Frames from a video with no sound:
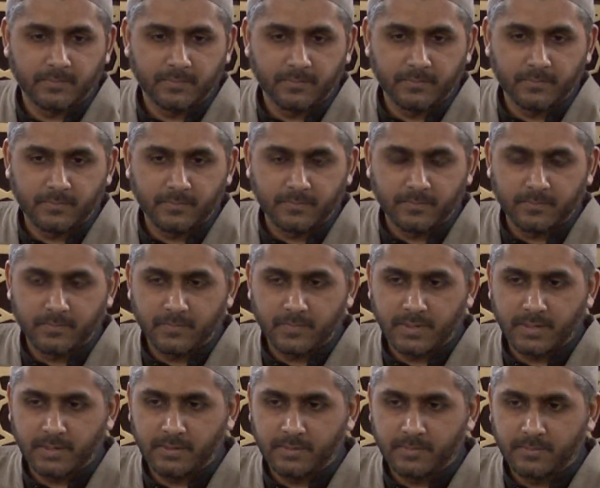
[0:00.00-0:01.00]

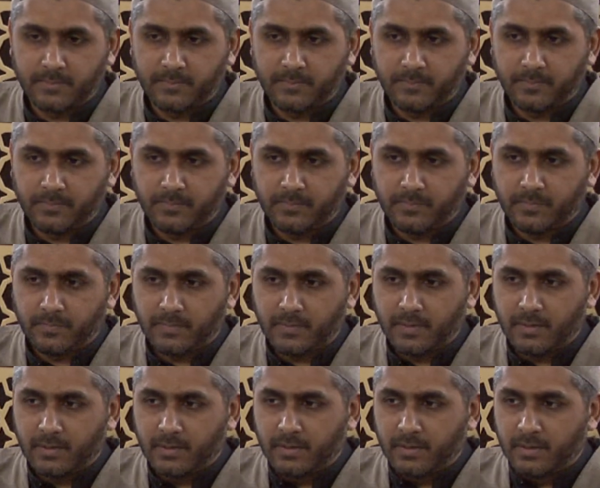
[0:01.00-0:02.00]

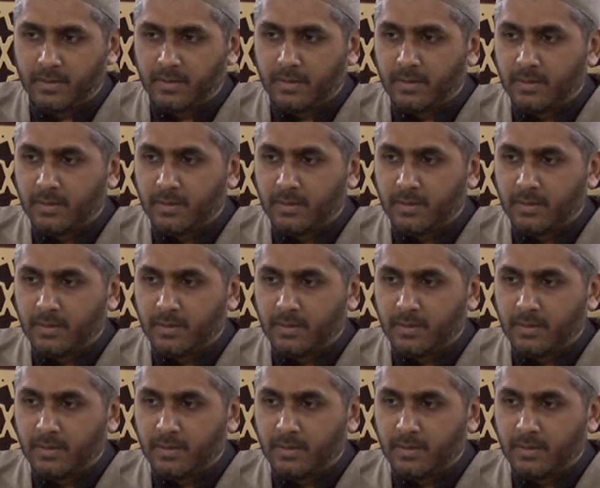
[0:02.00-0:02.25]
No one is speaking in this clip.